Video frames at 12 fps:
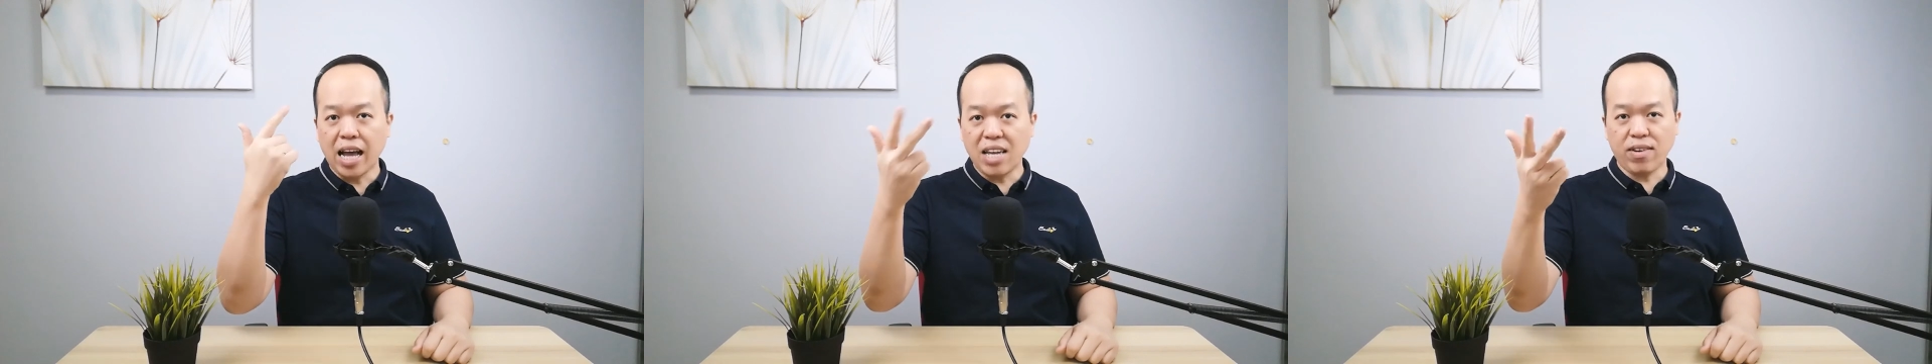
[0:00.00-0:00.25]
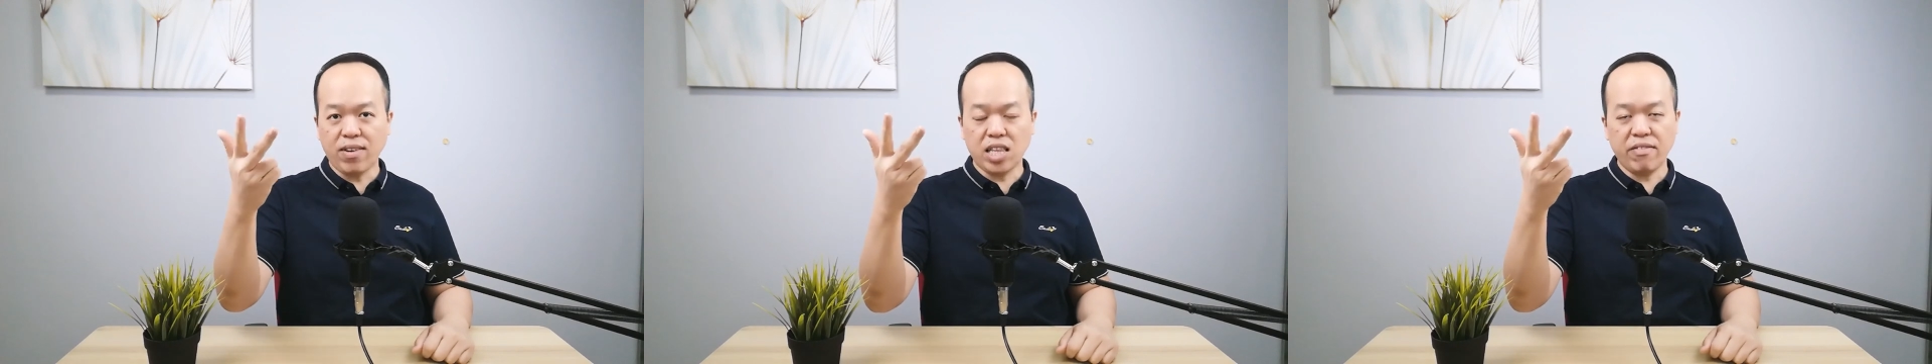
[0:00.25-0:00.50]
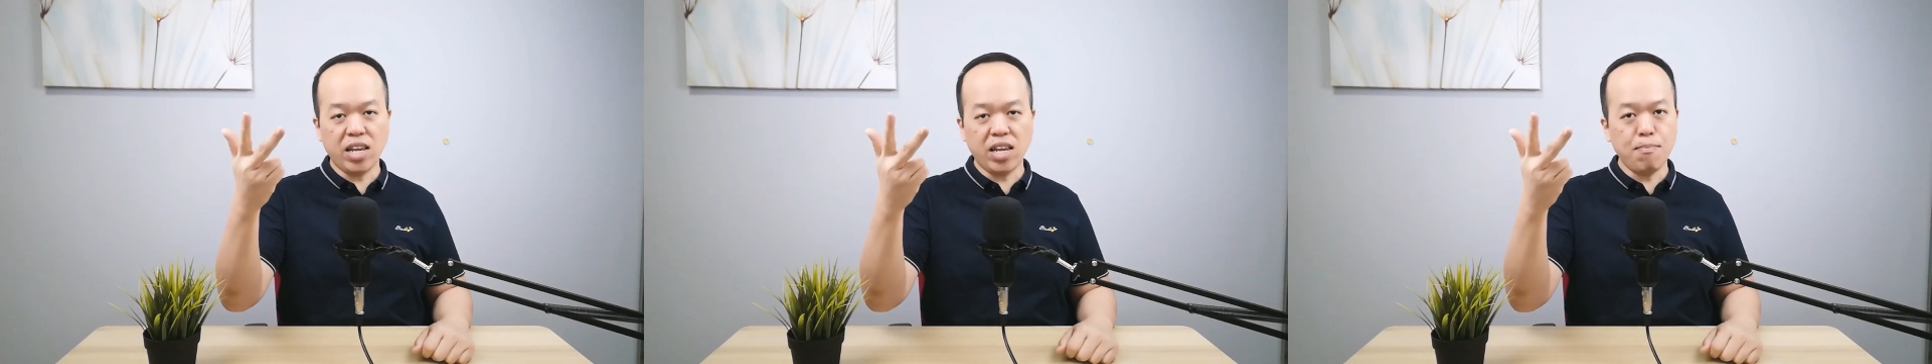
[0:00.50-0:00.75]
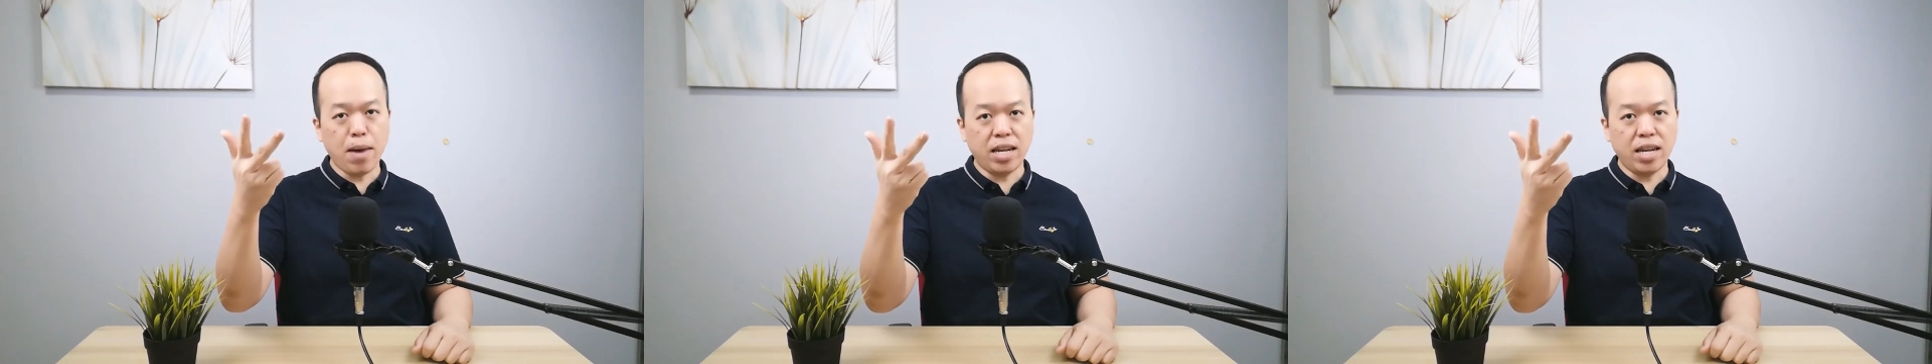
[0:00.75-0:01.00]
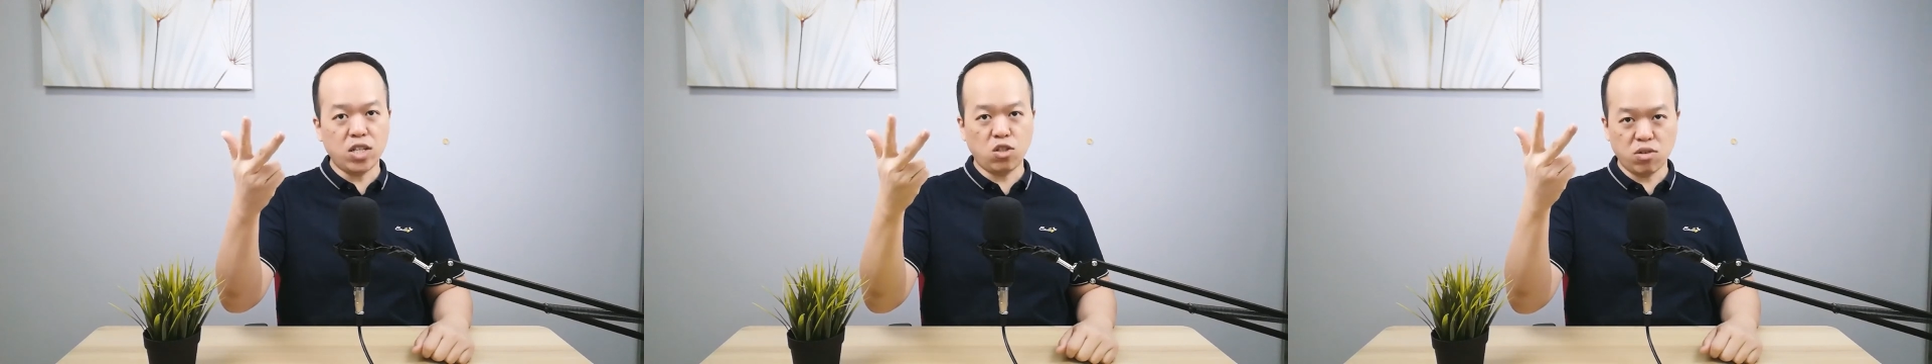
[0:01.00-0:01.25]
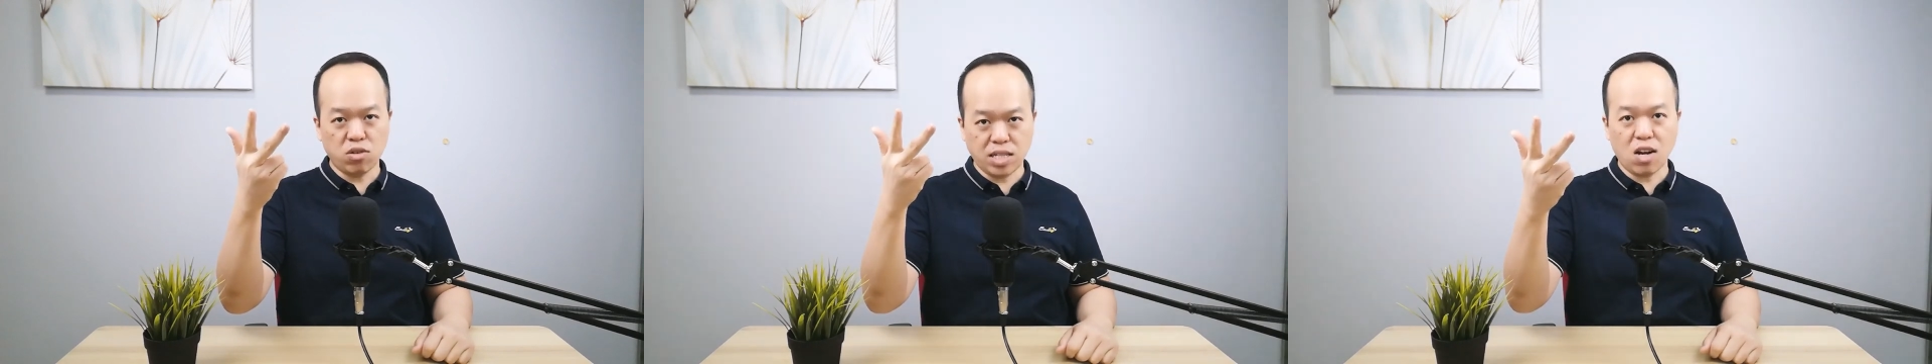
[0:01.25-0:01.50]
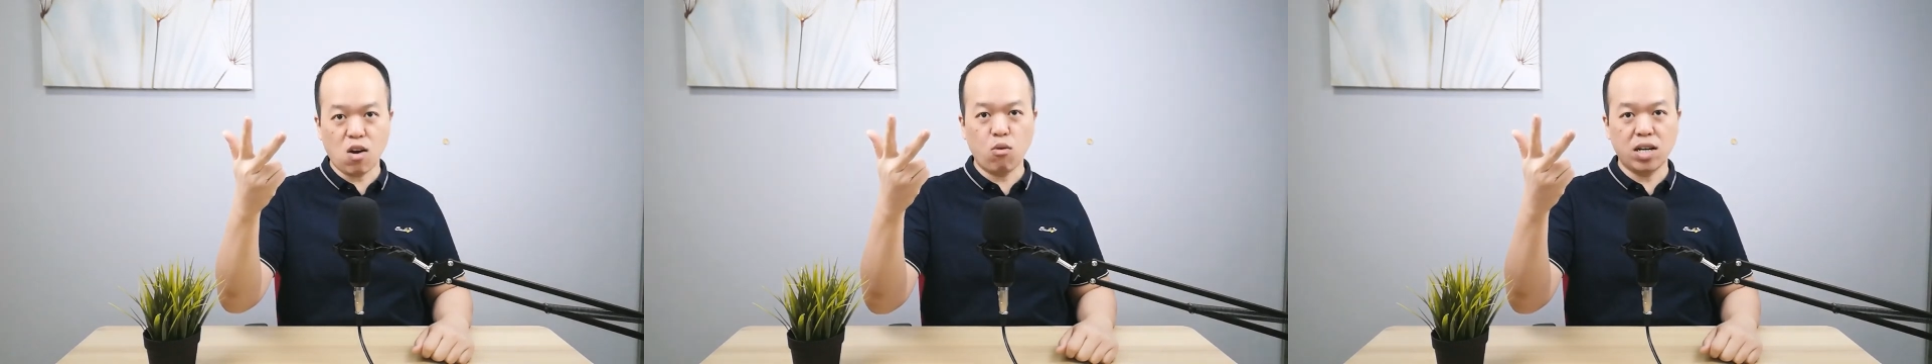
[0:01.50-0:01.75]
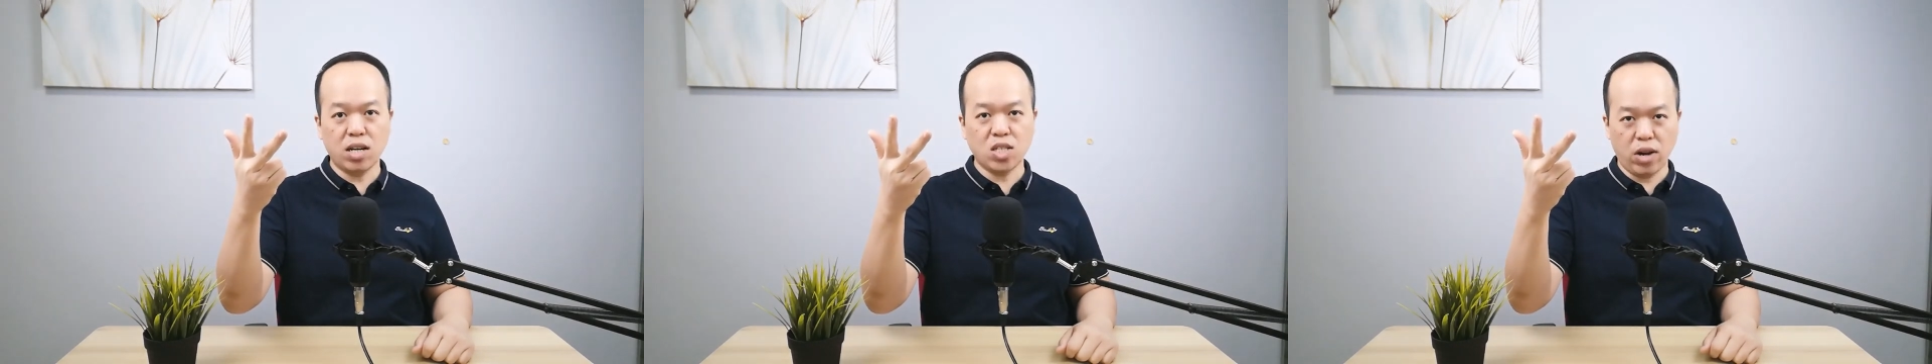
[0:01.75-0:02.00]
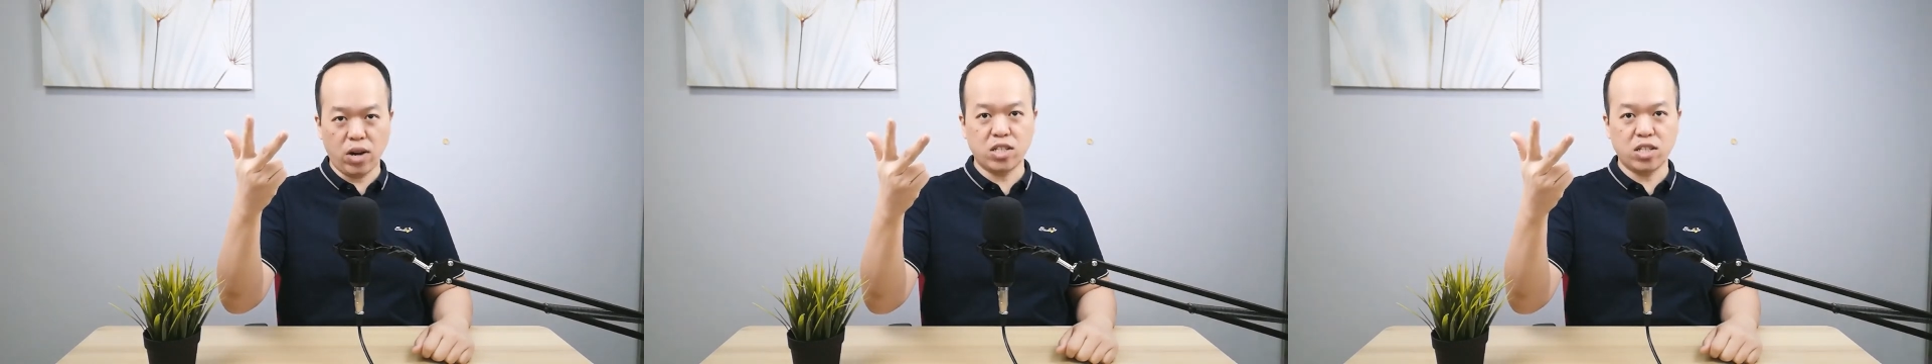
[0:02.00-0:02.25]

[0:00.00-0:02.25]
and effectively manage your stakeholders'